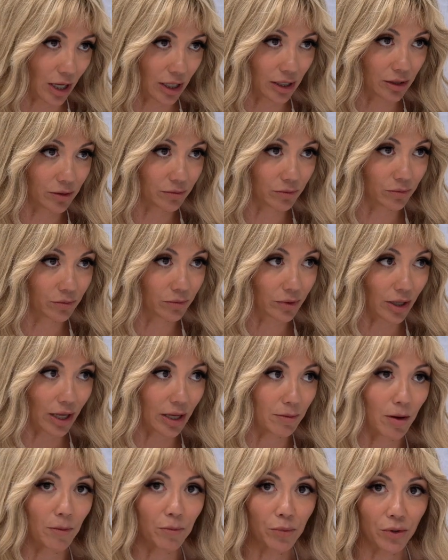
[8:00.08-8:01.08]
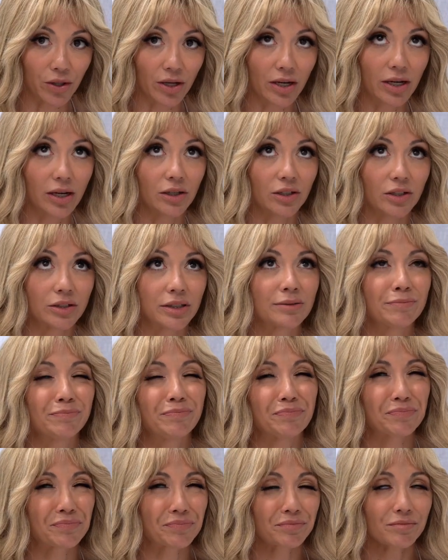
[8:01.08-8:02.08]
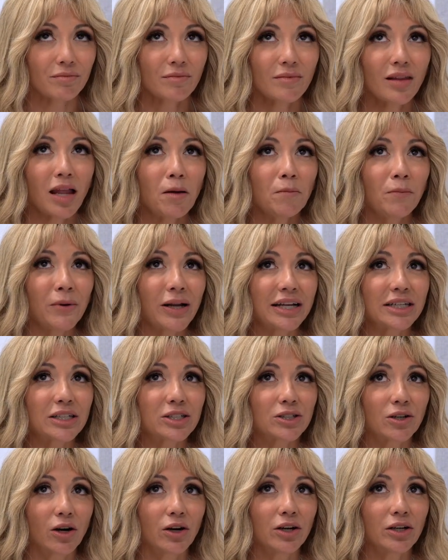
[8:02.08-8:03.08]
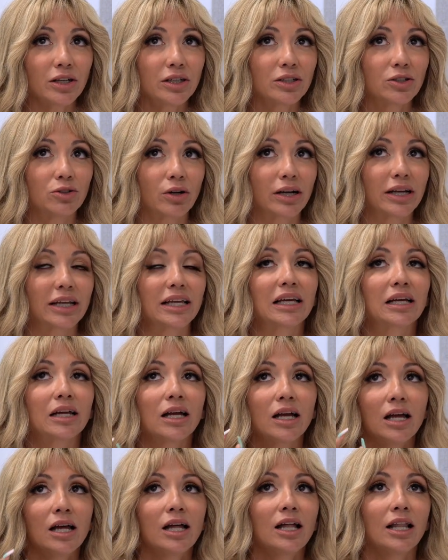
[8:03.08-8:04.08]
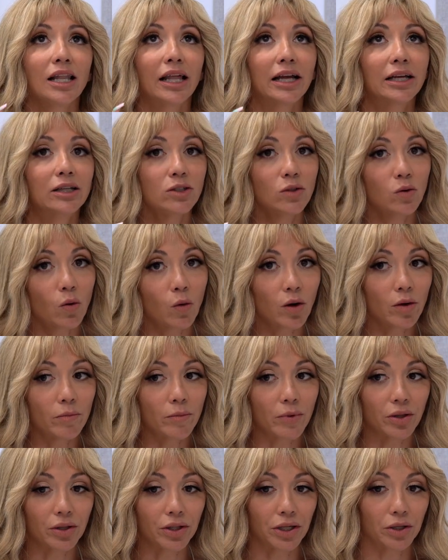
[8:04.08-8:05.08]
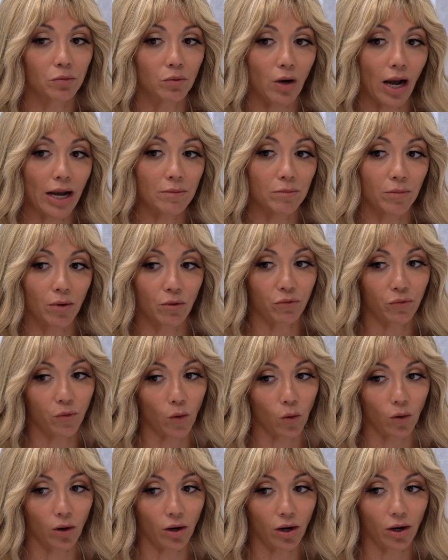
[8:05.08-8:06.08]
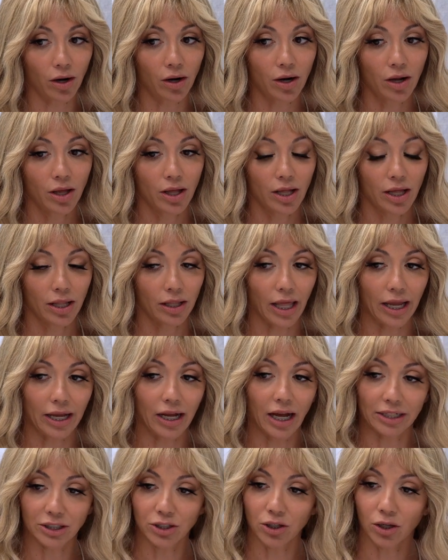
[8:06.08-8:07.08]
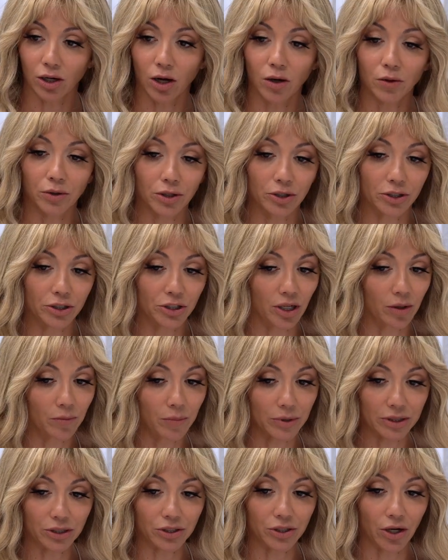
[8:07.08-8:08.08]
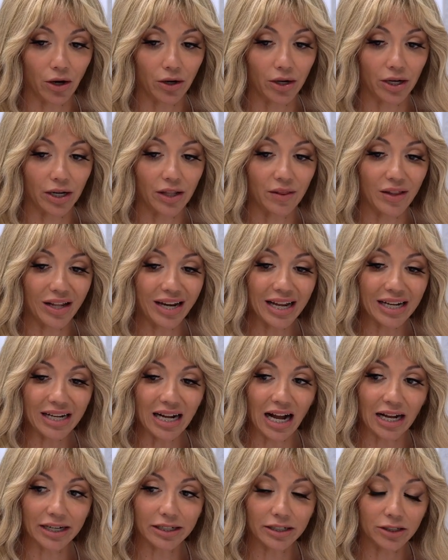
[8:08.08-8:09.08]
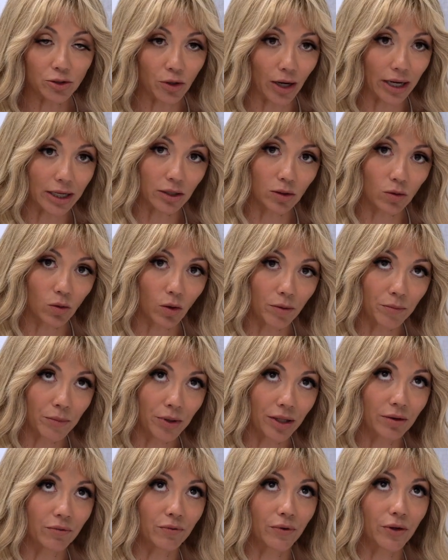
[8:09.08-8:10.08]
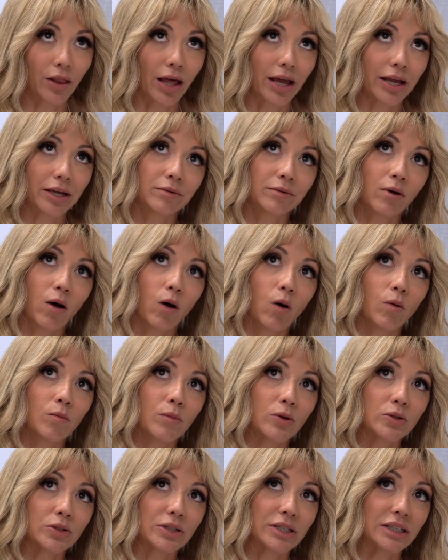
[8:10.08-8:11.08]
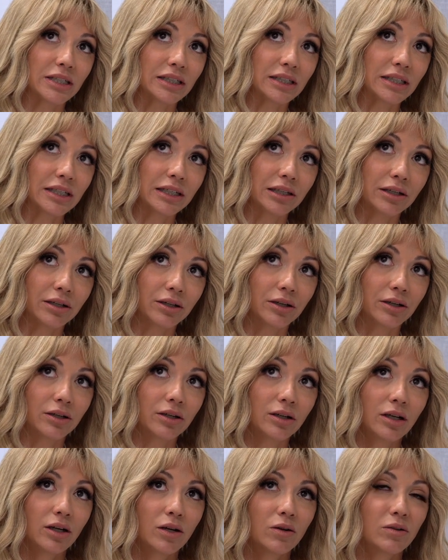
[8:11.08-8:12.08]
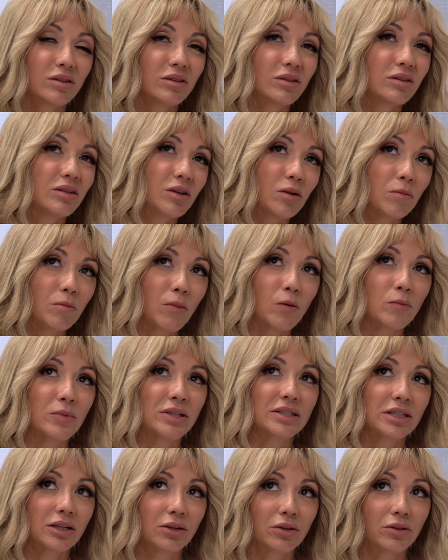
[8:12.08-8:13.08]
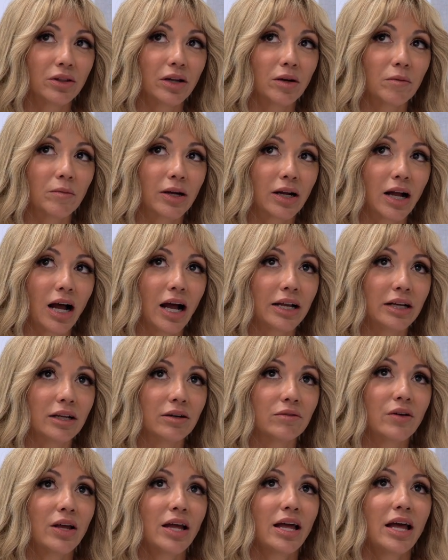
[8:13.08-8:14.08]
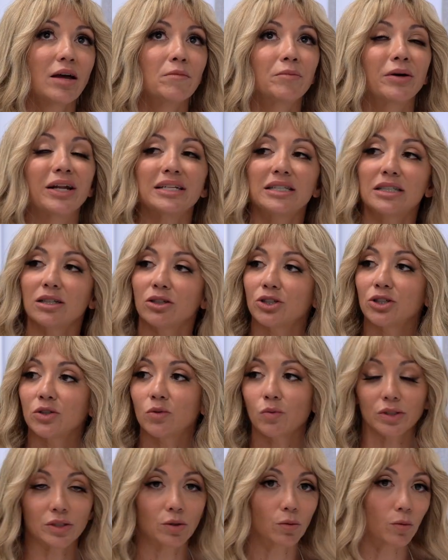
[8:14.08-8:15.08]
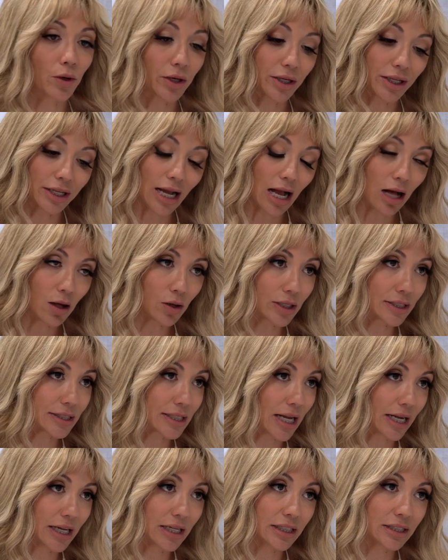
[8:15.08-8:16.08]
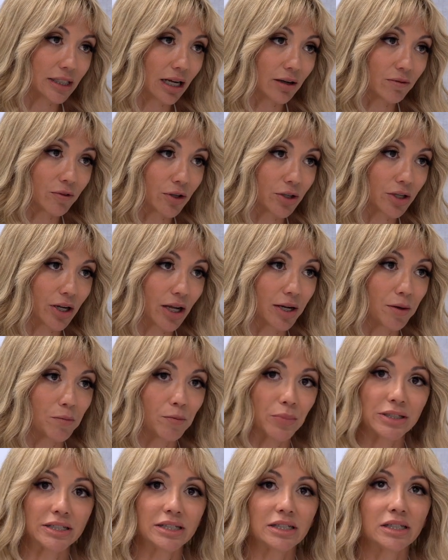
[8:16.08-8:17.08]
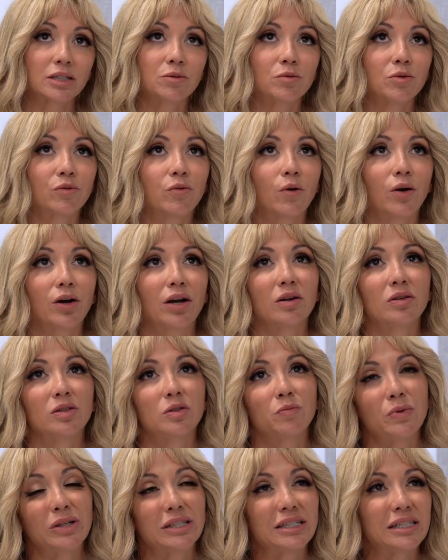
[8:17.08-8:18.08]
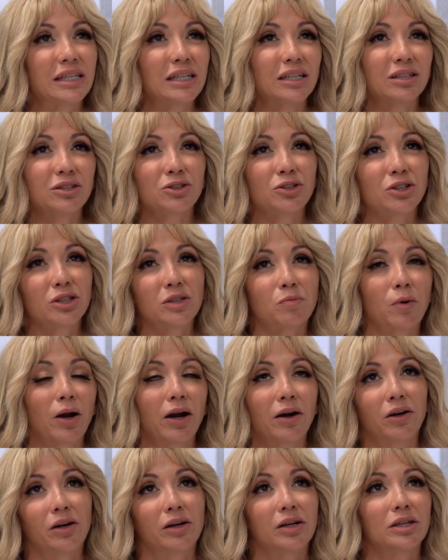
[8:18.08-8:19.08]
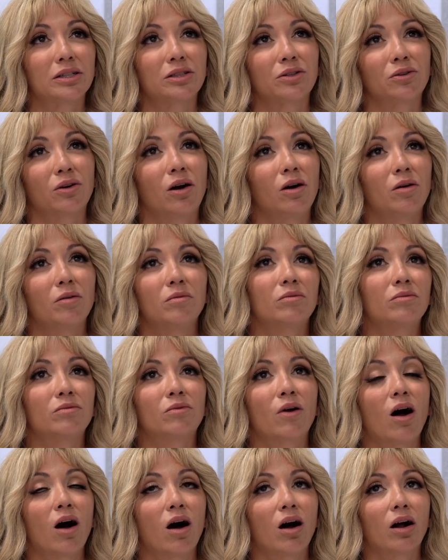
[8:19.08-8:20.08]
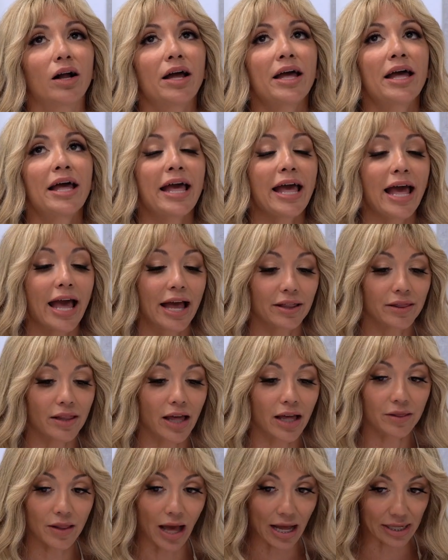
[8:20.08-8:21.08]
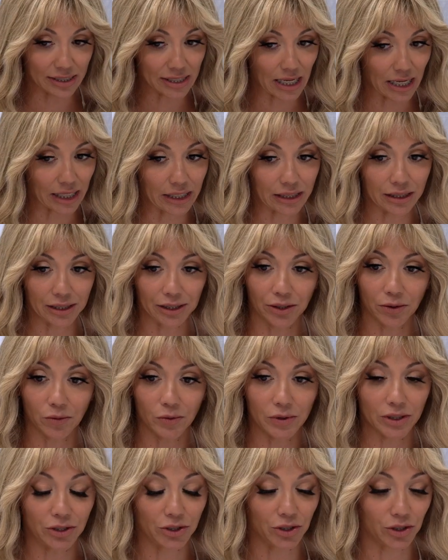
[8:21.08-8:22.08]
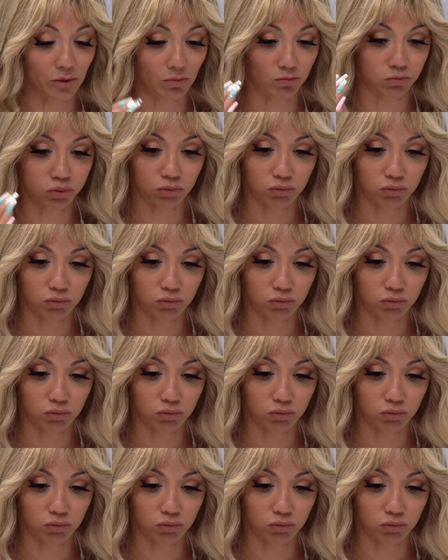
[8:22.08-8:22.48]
kind of came up with the Hills. But I started drinking normally right before I took ownership and started. And then I kind of drank normally for almost a year, little moments here and there, but I still just wasn't working out because I had never done a business before and I was busy, and your just priorities are all wrong. And then that second year was just,